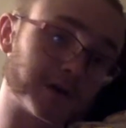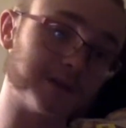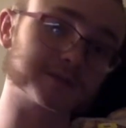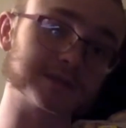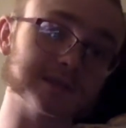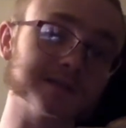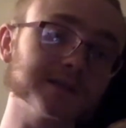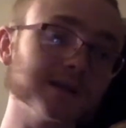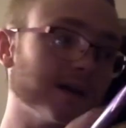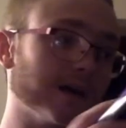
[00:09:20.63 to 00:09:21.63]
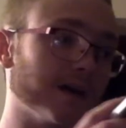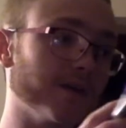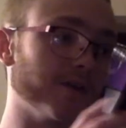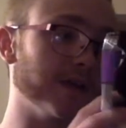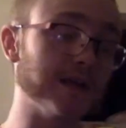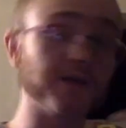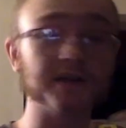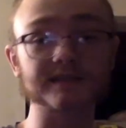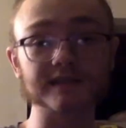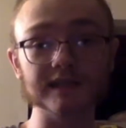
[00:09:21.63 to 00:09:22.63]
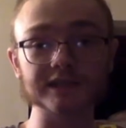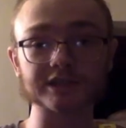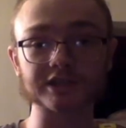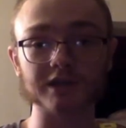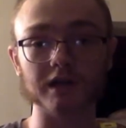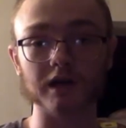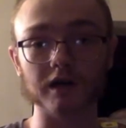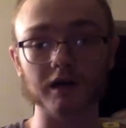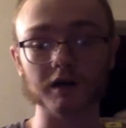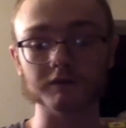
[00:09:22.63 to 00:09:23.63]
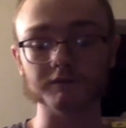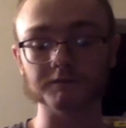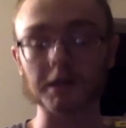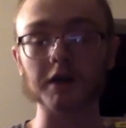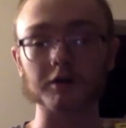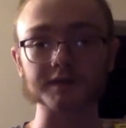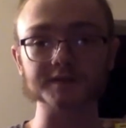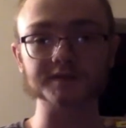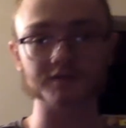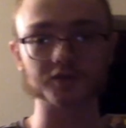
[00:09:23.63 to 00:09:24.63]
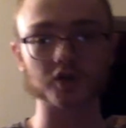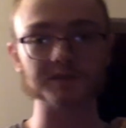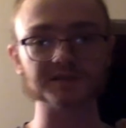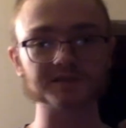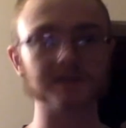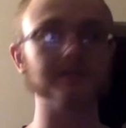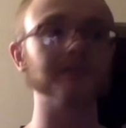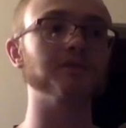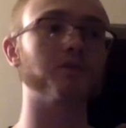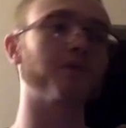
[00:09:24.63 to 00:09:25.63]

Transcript: interesting is they sieged Paris, the Germans, and then they won the